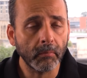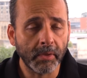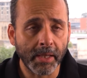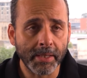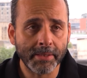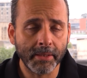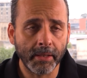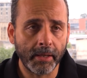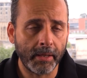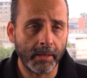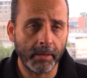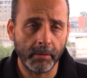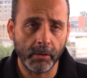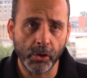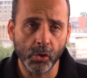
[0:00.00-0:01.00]
That's
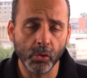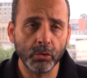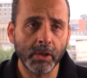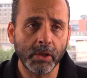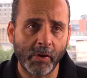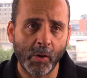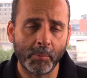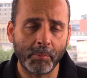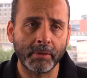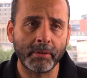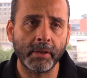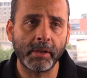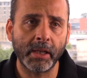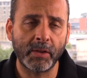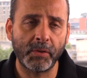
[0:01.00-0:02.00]
a new
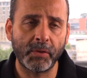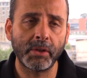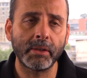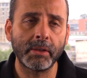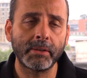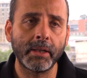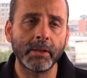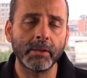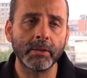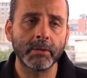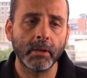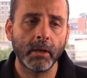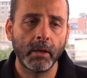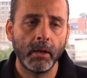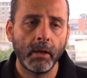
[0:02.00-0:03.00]
development in artificial
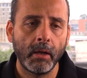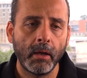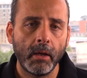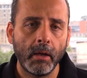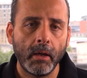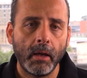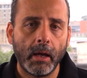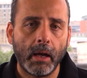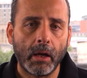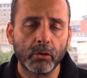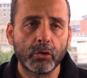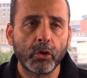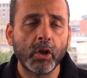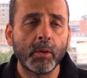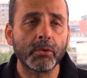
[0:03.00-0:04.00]
intelligence.
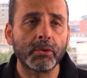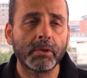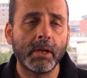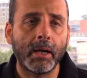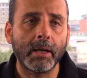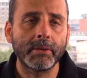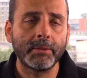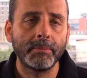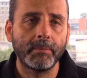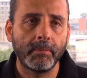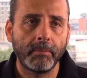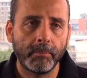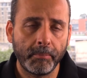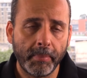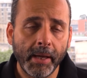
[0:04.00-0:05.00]
Autonomous cars,
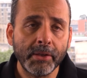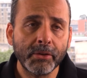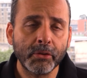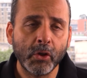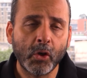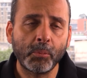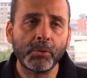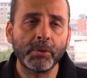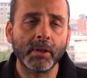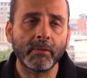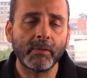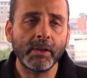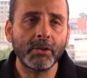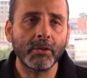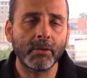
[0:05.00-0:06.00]
based on the computer
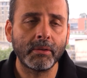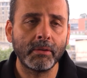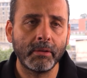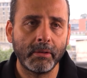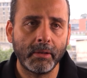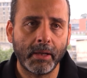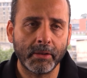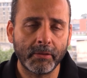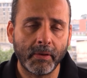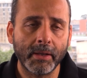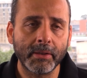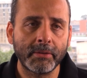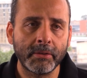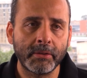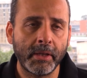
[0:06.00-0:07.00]
vision
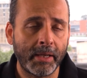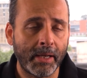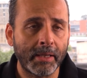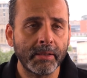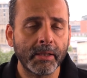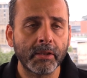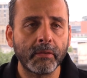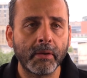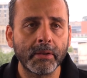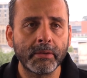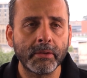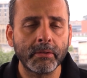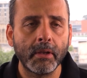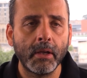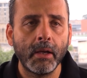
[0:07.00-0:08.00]
advances and other
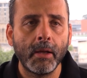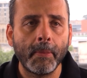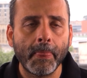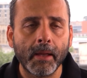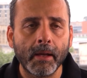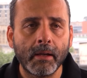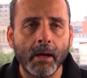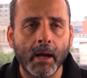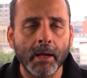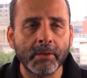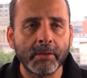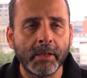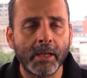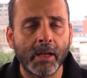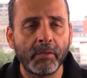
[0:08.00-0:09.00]
advances,
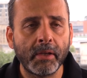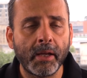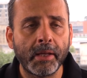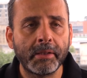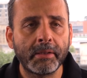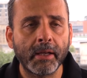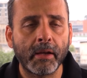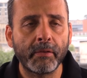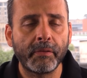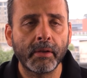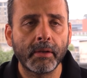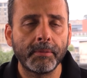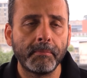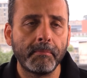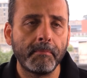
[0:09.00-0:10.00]
cars can navigate traffic.